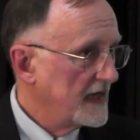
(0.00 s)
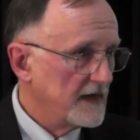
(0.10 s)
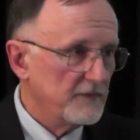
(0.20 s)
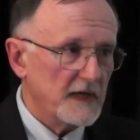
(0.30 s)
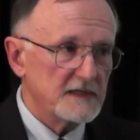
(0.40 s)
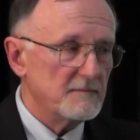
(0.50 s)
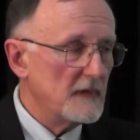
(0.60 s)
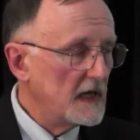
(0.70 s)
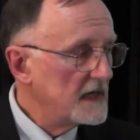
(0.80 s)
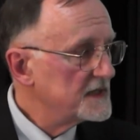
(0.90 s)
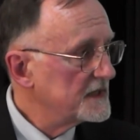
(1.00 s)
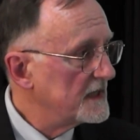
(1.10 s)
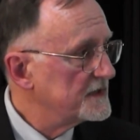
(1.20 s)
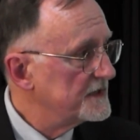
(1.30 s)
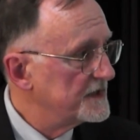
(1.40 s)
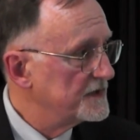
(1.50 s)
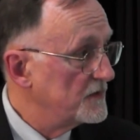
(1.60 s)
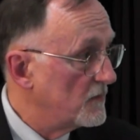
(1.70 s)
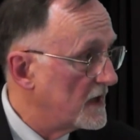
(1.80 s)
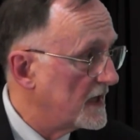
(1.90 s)
have as many discussions as
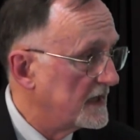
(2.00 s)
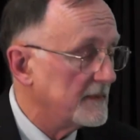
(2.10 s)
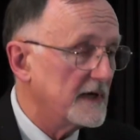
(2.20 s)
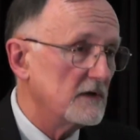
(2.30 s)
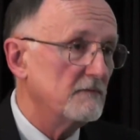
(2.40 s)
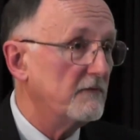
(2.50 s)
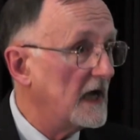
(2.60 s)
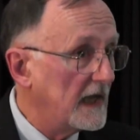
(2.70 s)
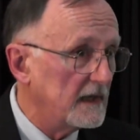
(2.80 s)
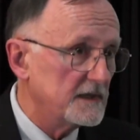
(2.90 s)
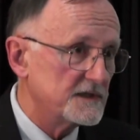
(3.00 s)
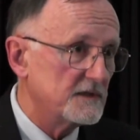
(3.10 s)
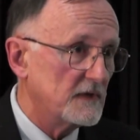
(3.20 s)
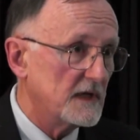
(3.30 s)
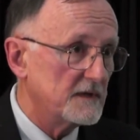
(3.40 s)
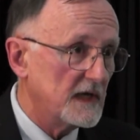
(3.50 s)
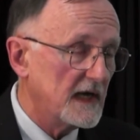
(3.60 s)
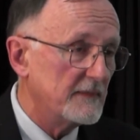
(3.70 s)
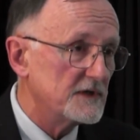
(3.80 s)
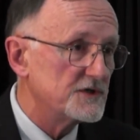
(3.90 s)
you want about violence around
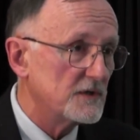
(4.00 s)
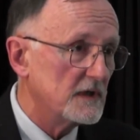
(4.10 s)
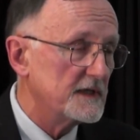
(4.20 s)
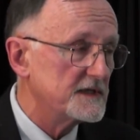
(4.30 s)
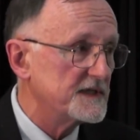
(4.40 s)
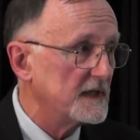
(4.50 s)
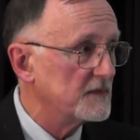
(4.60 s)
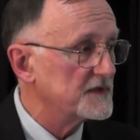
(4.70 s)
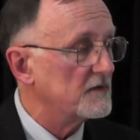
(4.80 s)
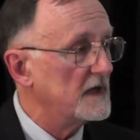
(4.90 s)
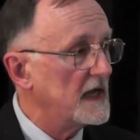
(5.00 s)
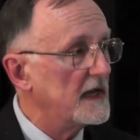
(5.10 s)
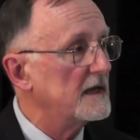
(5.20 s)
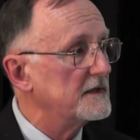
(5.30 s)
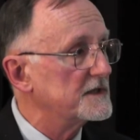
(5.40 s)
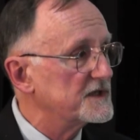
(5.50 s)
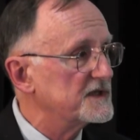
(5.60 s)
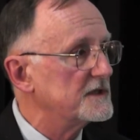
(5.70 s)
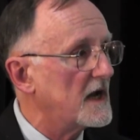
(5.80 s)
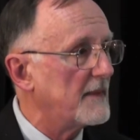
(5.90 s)
diamonds. Surely this thing was created to
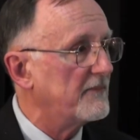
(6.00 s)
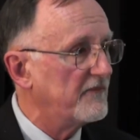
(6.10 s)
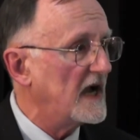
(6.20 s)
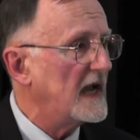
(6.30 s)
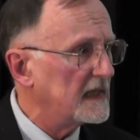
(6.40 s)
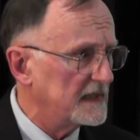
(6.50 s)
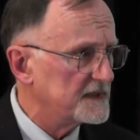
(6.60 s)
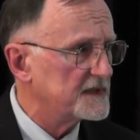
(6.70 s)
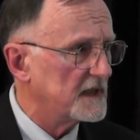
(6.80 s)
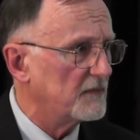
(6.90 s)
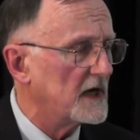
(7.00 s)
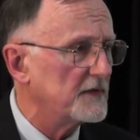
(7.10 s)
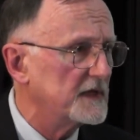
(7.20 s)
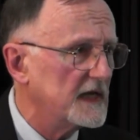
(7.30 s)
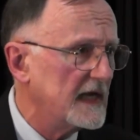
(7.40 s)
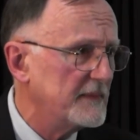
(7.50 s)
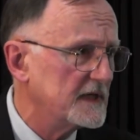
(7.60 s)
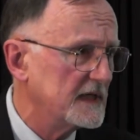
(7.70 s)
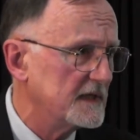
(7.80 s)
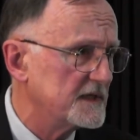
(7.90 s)
stop violence around the
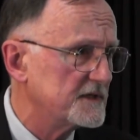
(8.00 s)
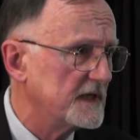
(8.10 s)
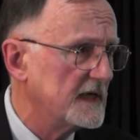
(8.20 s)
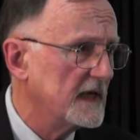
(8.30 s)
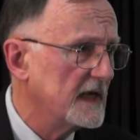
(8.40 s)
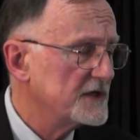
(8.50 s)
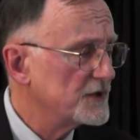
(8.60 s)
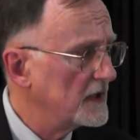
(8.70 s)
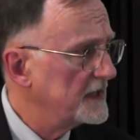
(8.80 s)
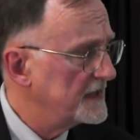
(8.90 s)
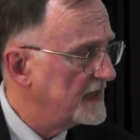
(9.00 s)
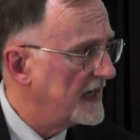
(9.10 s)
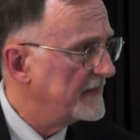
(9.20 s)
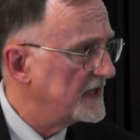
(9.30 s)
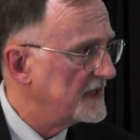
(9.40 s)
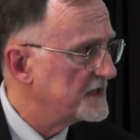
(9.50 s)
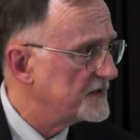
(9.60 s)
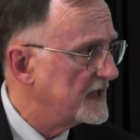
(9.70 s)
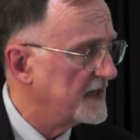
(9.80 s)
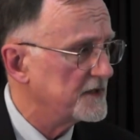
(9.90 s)
diamond industry. Surely the diamond
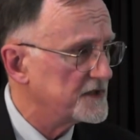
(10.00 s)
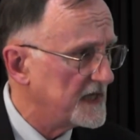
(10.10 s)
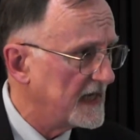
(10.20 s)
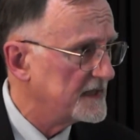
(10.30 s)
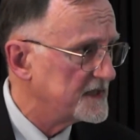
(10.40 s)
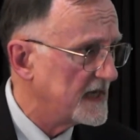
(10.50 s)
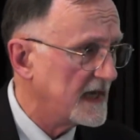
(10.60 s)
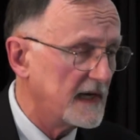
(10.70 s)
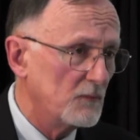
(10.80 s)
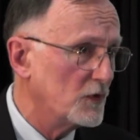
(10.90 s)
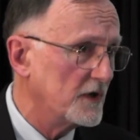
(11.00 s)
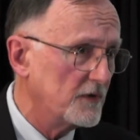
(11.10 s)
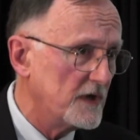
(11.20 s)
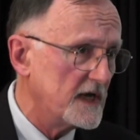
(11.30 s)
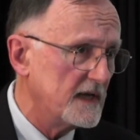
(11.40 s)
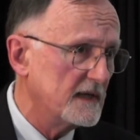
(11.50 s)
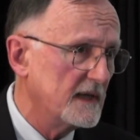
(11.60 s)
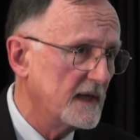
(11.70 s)
industry understands that and would agree.